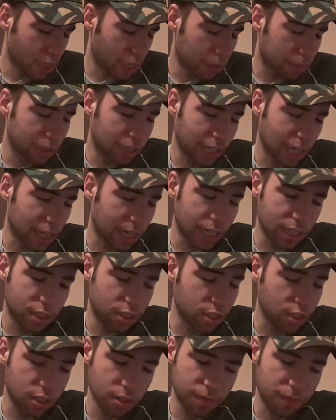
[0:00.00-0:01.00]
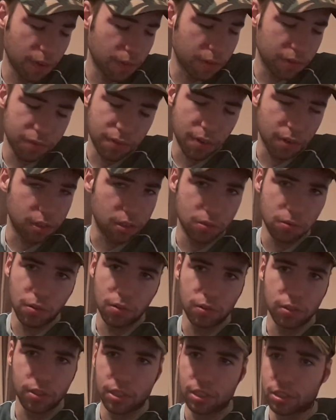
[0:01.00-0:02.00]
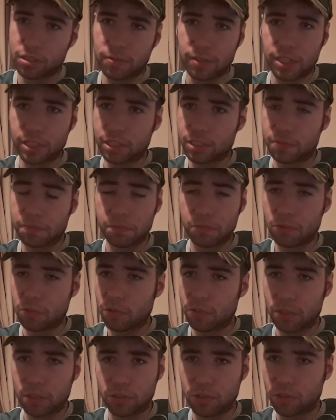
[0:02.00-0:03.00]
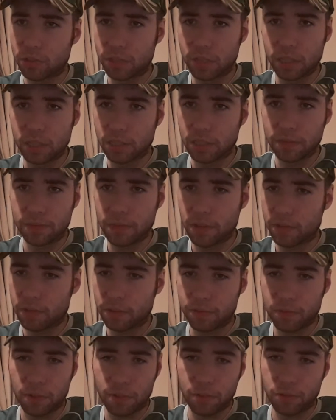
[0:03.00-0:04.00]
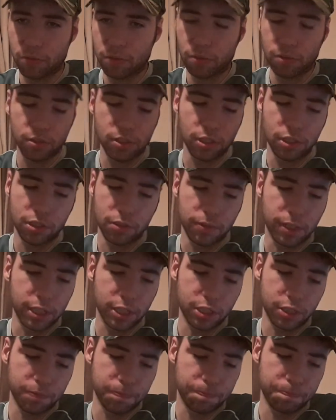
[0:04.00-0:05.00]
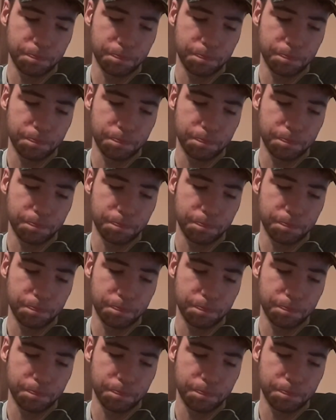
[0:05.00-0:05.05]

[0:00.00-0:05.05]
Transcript: But again, it's just a very, very cruel situation. Truly, truly, it's a very, very cruel situation.